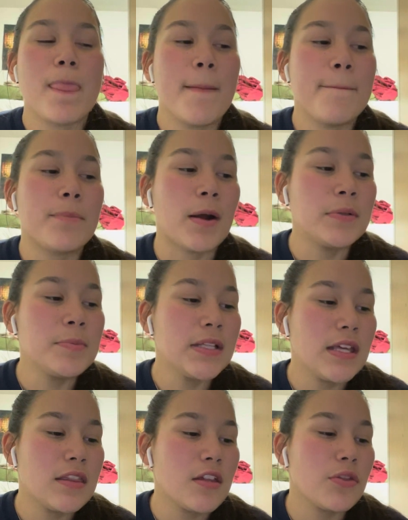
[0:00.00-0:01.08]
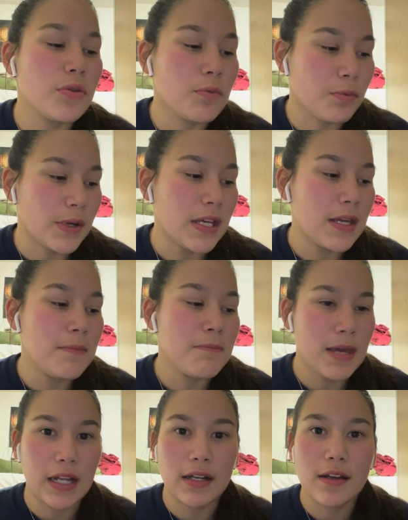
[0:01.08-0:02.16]
Probably the three
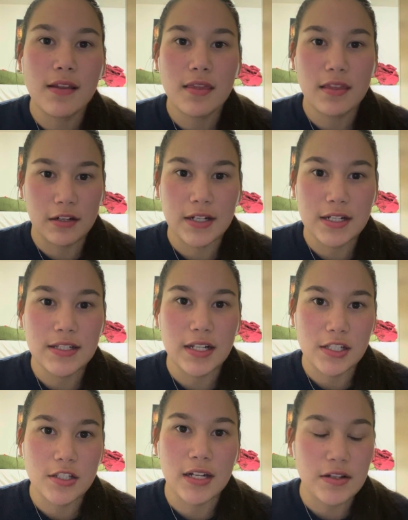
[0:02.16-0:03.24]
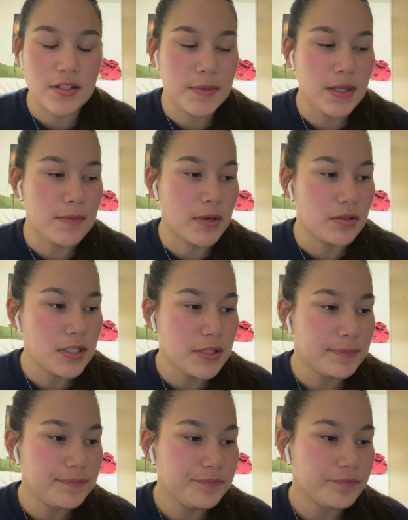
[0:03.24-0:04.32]
main theories that stood out to me the most
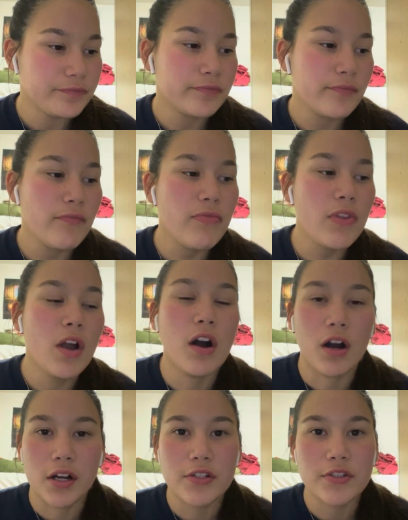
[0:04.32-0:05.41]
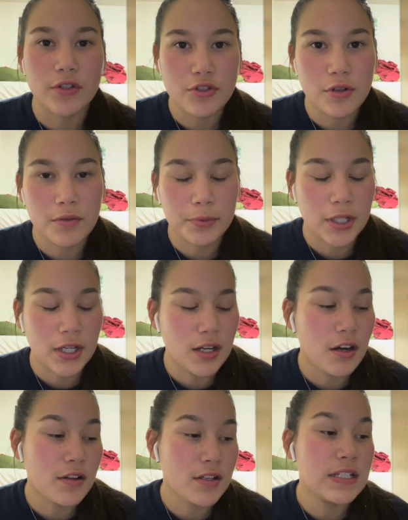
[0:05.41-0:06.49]
are a social
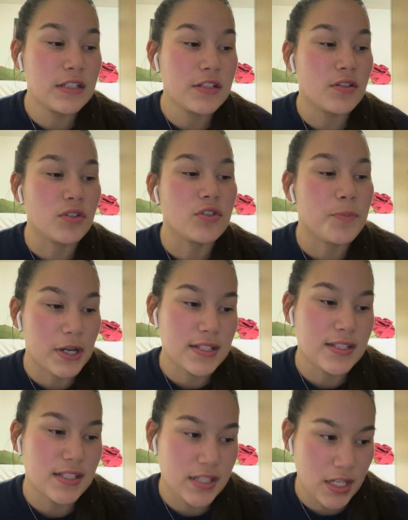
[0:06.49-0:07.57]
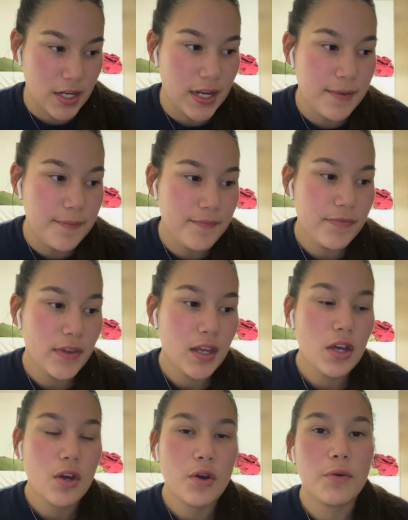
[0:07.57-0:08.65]
process theory,
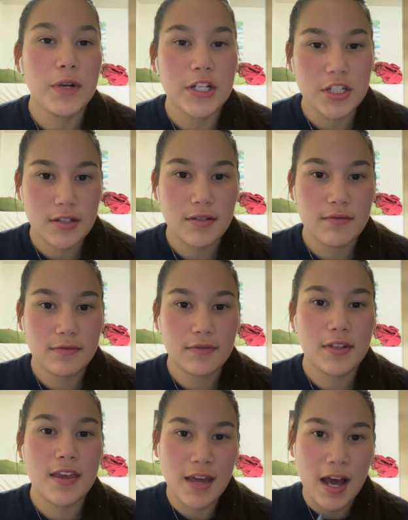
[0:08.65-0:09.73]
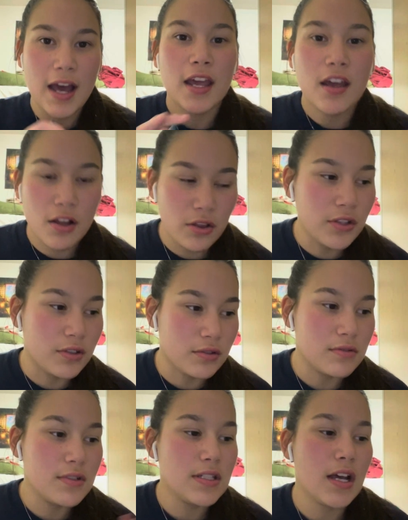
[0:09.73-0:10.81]
which that
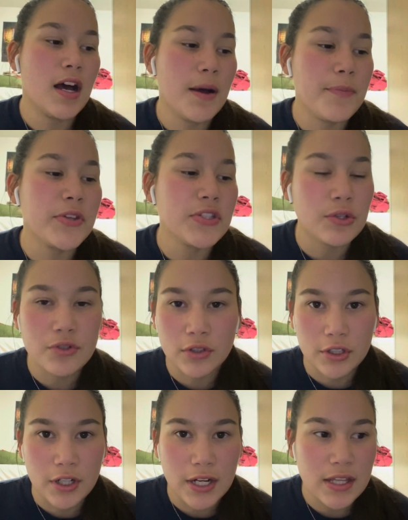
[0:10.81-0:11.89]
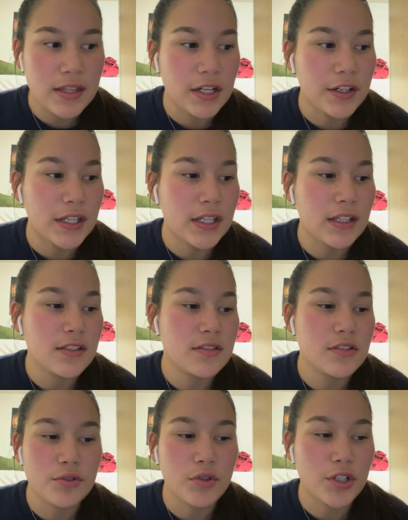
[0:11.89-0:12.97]
includes the social learning theory,
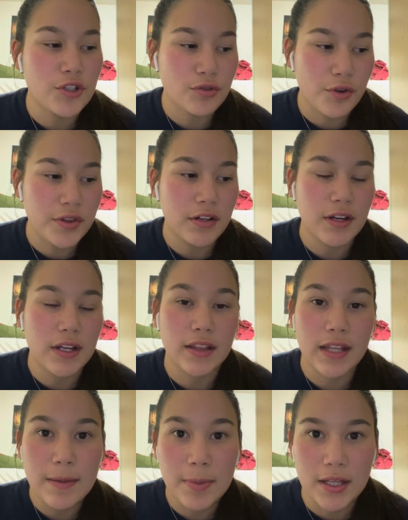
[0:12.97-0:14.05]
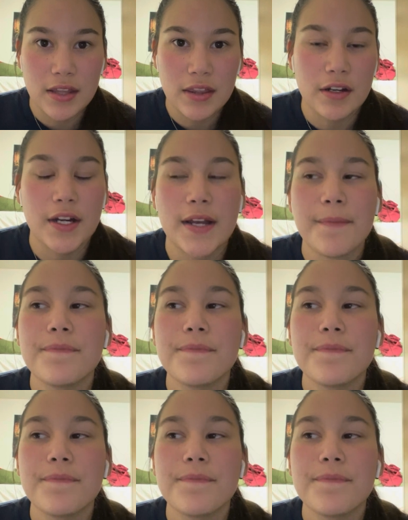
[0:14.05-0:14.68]
social control theory, and labeling theory.